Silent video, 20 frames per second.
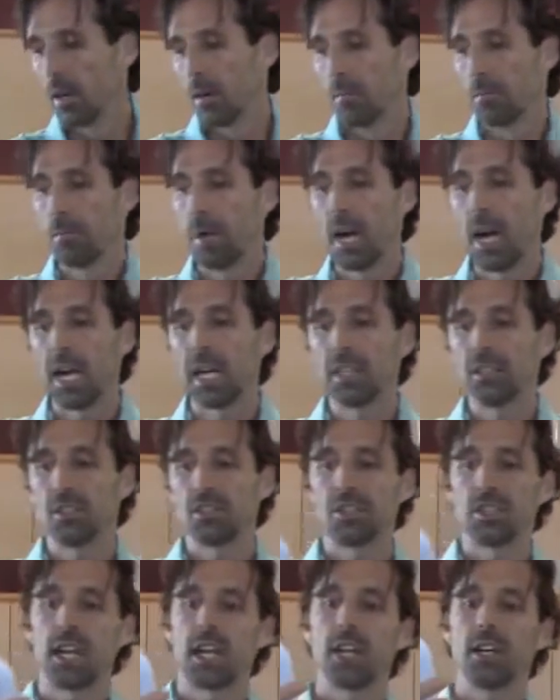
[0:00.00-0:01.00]
Pine
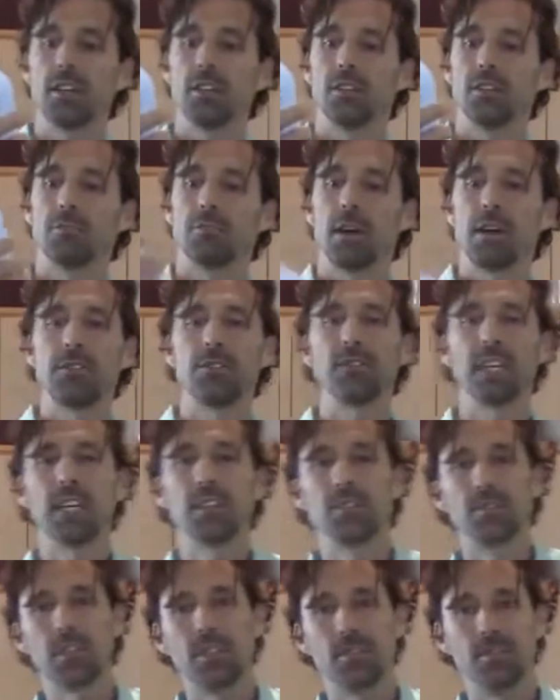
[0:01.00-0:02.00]
Shale, my
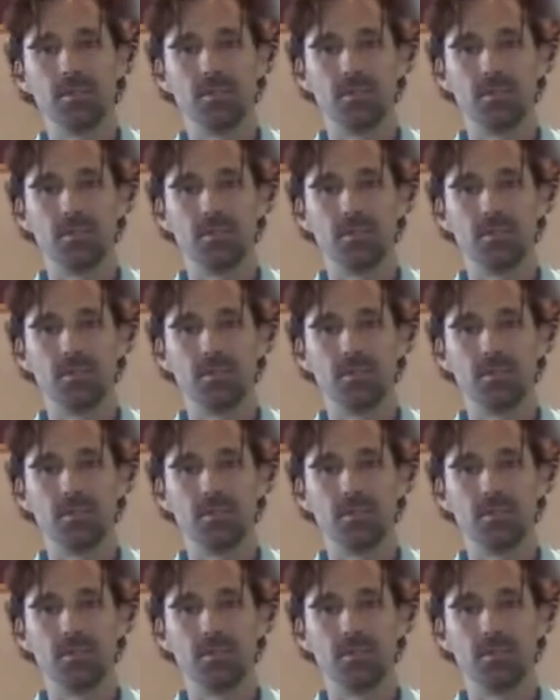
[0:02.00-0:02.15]
favorite.